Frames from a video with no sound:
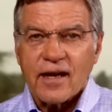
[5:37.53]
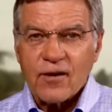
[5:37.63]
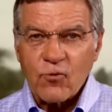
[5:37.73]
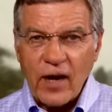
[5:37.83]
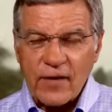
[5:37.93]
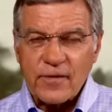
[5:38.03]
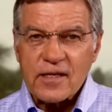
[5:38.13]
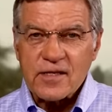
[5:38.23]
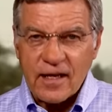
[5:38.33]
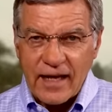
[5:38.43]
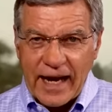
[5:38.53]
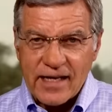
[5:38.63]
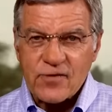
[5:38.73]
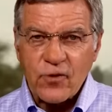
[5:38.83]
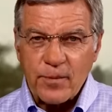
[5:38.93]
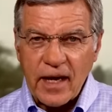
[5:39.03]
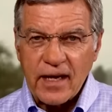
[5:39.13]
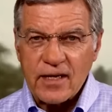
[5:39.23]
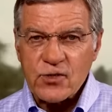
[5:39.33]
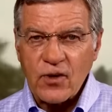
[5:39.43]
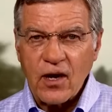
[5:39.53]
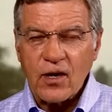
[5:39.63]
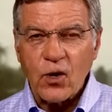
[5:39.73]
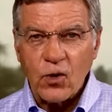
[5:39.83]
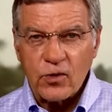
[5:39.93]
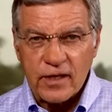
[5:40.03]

Rafah is the last remaining stronghold.